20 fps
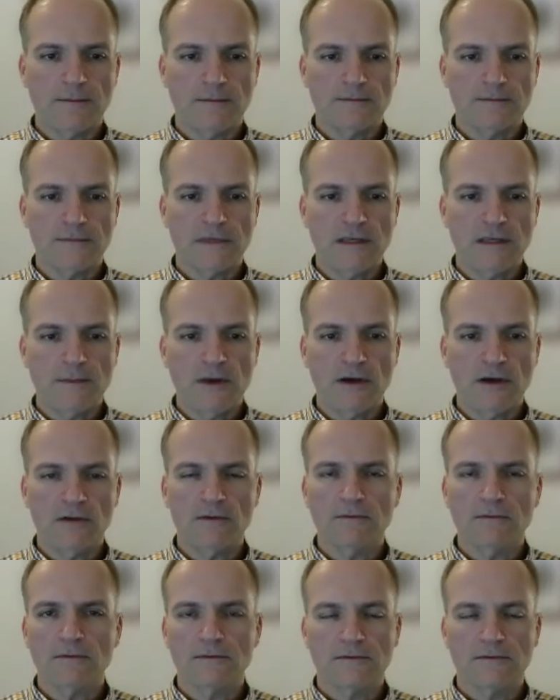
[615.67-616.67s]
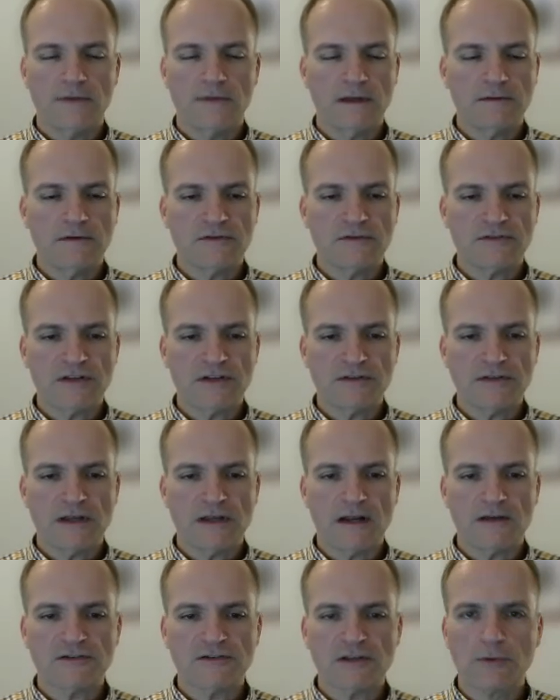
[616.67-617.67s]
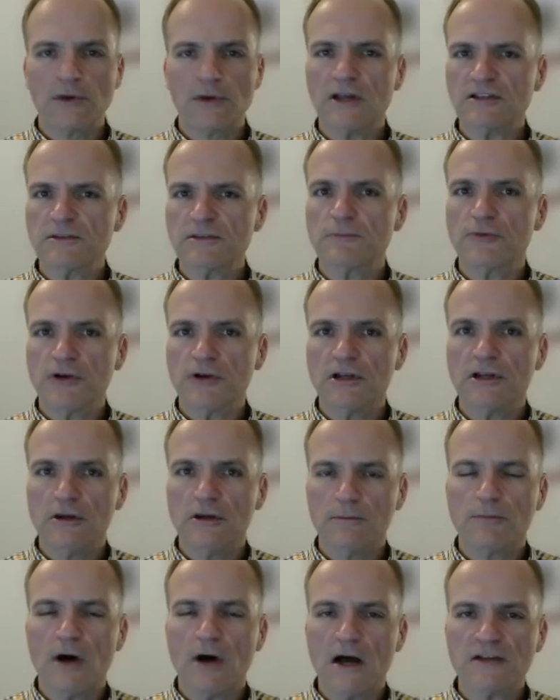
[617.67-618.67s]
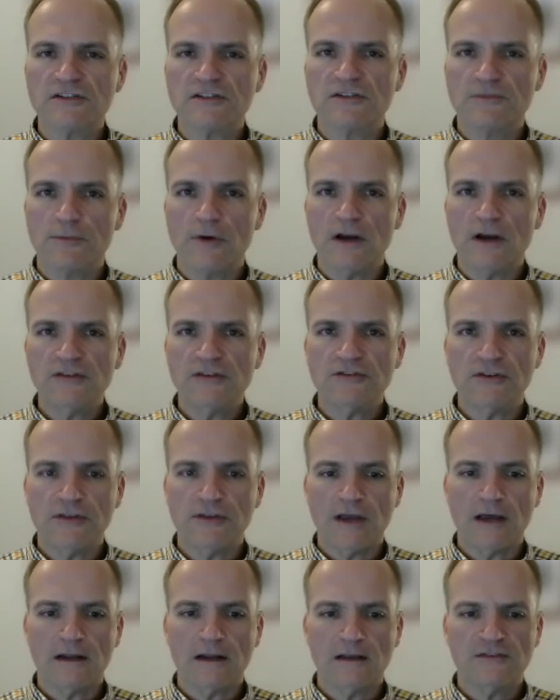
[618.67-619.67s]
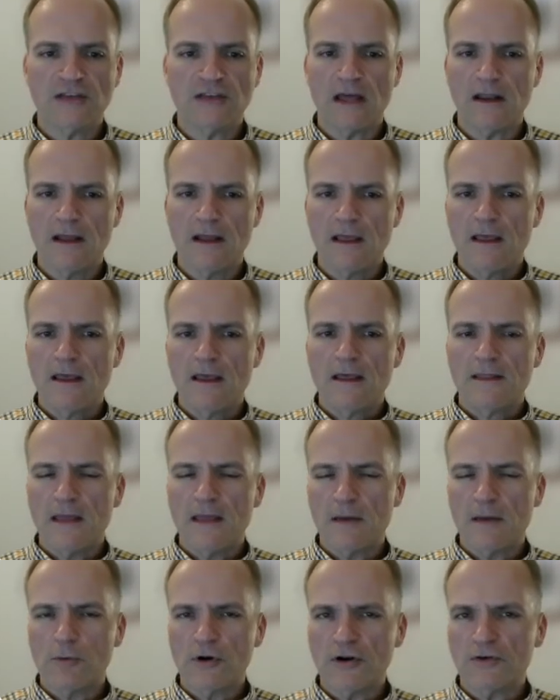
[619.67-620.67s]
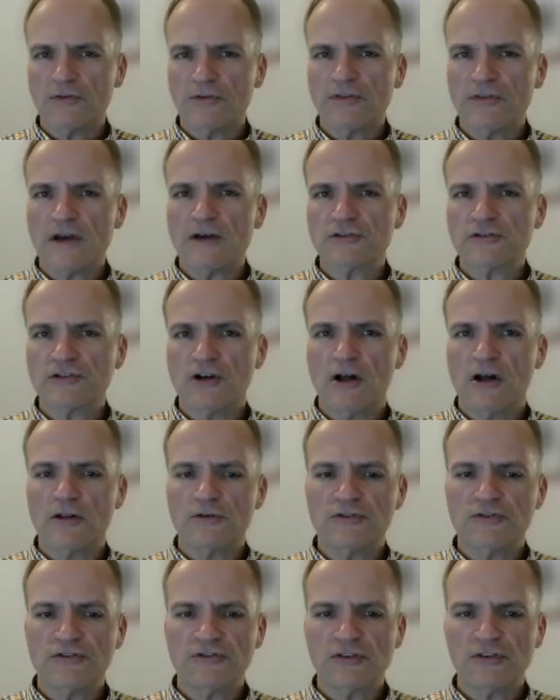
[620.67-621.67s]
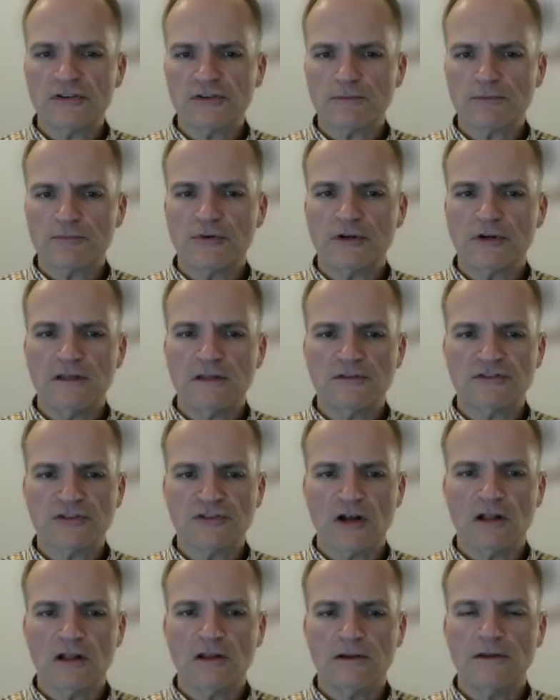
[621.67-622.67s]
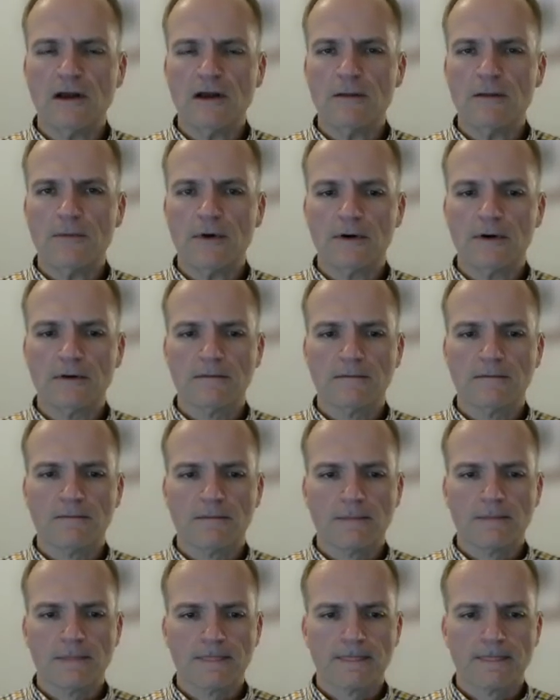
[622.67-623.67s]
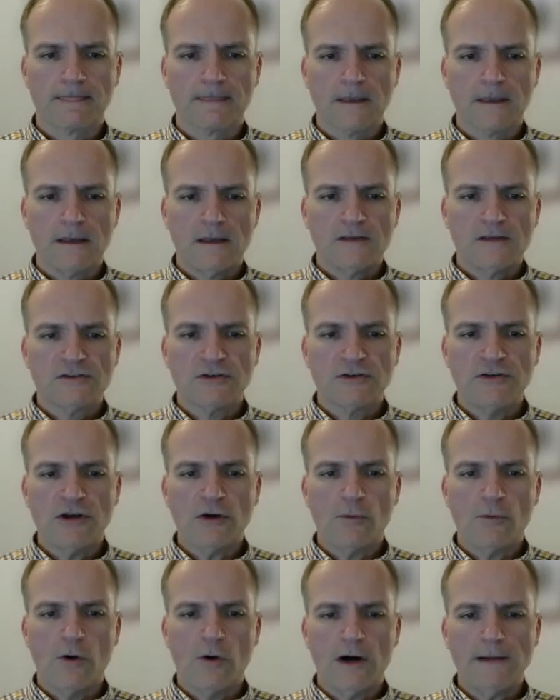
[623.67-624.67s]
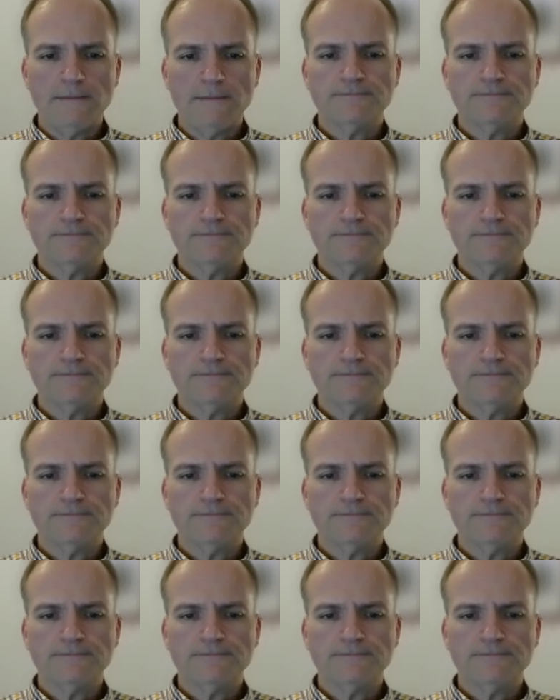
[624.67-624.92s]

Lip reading: email that it sent that out. So we got some pretty good positive press on that, because that $100,000 is a pretty solid number. So year one,